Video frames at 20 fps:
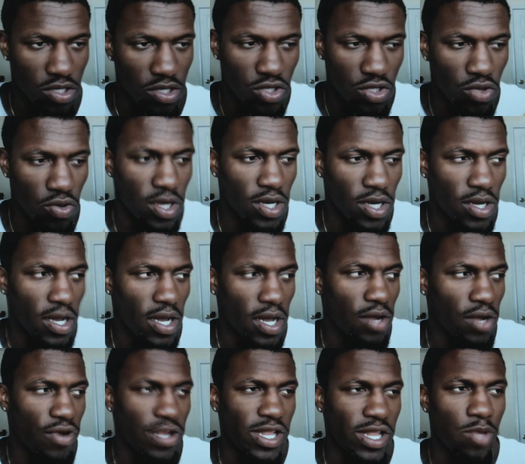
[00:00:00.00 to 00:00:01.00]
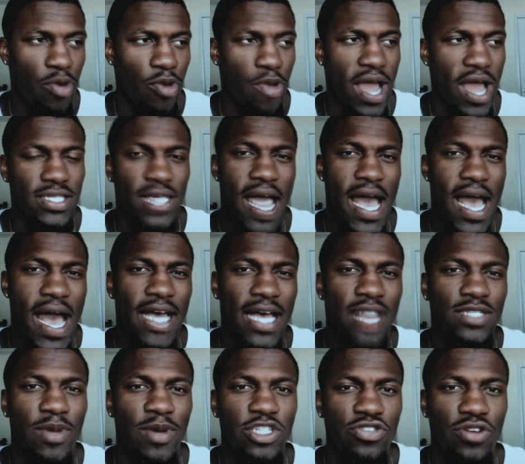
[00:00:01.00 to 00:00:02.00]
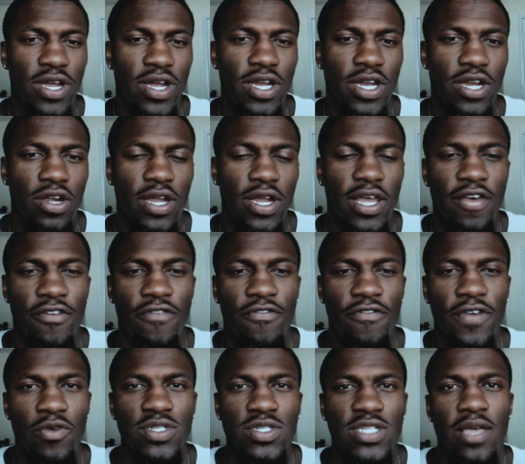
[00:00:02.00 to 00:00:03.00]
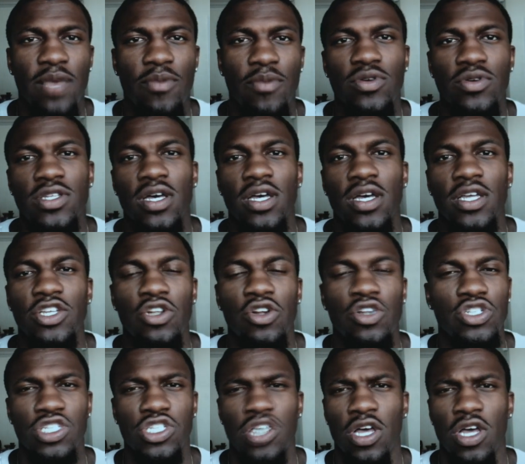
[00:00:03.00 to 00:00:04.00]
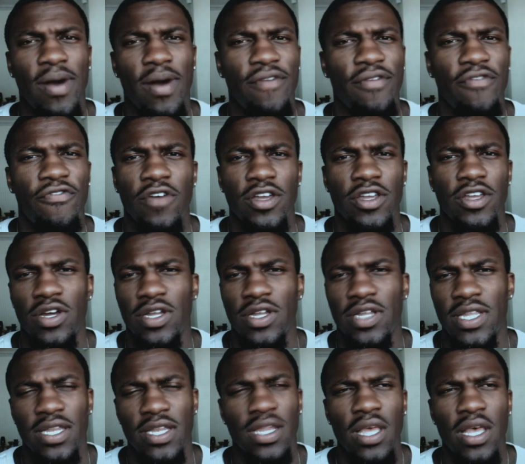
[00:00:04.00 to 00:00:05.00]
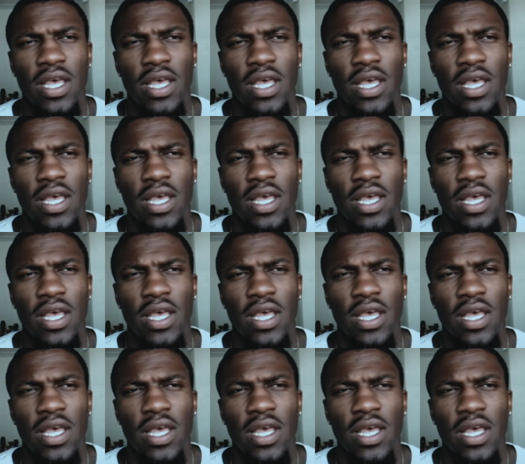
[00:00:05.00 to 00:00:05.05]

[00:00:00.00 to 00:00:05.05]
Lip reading: doing regular practice, and I asked my trainer if he was able to, just look at my foot. I didn't